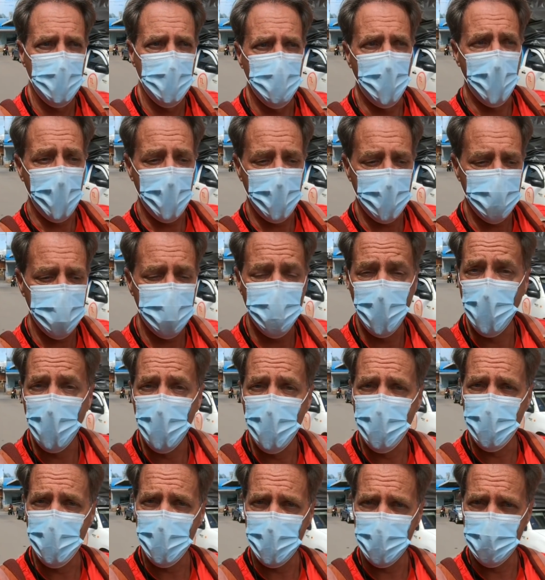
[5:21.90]
my
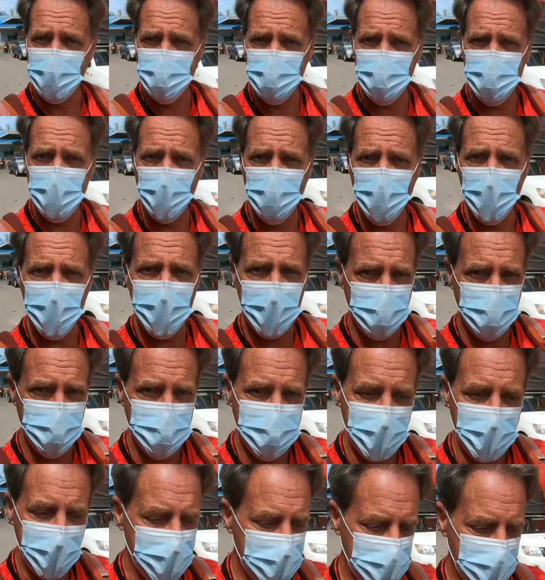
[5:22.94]
phone is somewhat
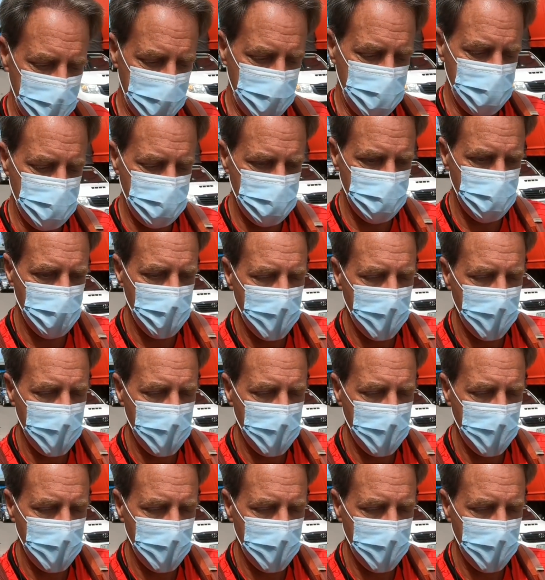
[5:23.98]
outdated,